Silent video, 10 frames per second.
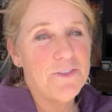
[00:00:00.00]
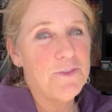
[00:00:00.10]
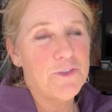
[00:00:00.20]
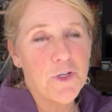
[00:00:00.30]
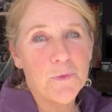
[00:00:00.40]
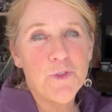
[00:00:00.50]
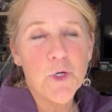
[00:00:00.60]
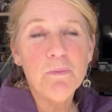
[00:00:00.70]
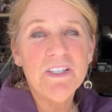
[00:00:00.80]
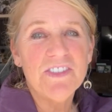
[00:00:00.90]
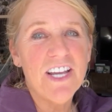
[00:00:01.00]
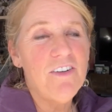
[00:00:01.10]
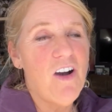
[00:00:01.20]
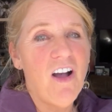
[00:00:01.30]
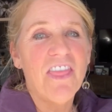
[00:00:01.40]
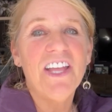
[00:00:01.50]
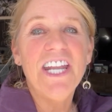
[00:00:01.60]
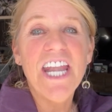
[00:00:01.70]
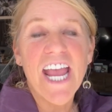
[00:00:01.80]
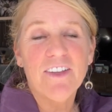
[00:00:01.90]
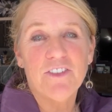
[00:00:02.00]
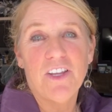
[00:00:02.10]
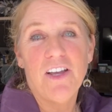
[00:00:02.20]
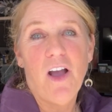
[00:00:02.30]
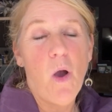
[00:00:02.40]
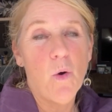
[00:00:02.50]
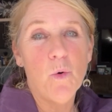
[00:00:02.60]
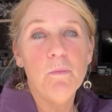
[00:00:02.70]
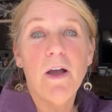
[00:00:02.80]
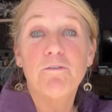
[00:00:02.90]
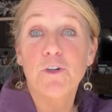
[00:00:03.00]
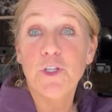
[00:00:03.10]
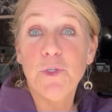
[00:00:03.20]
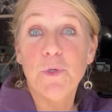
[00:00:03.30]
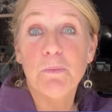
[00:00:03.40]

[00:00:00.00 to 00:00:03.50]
So don't miss out on the next home for you to